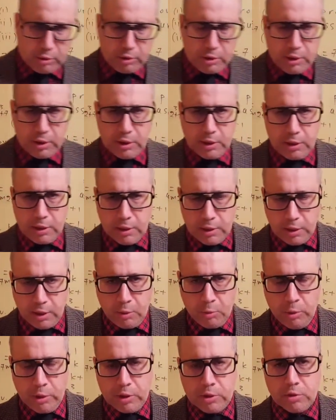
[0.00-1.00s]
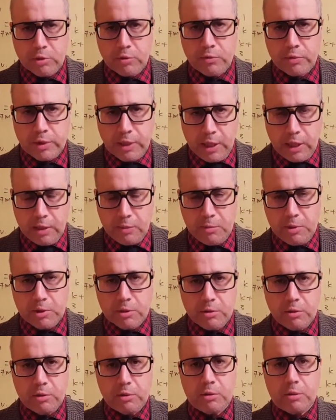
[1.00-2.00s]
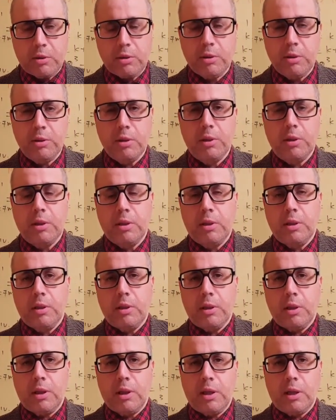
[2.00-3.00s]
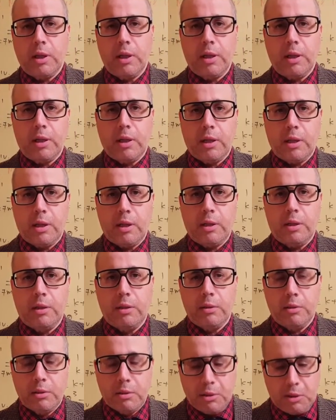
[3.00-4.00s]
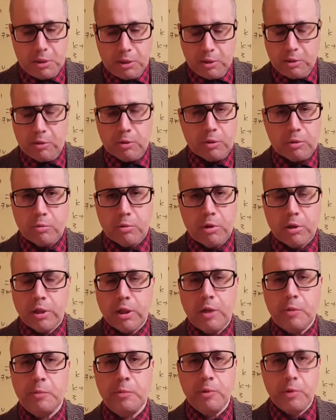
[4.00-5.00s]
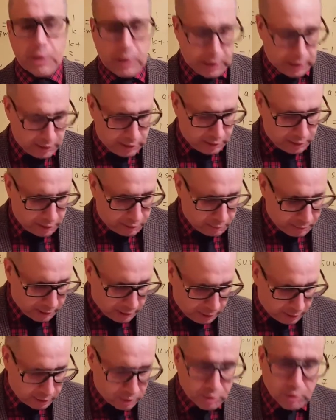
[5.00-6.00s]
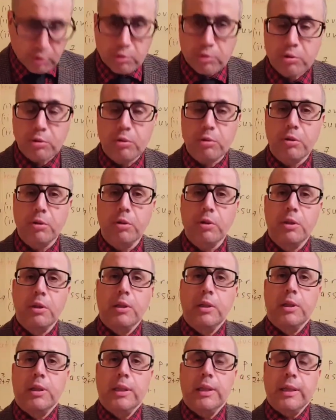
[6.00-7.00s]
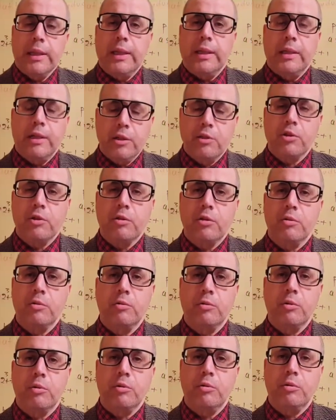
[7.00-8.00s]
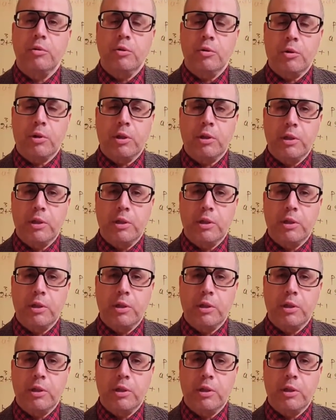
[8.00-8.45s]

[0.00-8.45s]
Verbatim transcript: only a waste of time it's not uh, you know it won't help you in anything but it's also an insult to your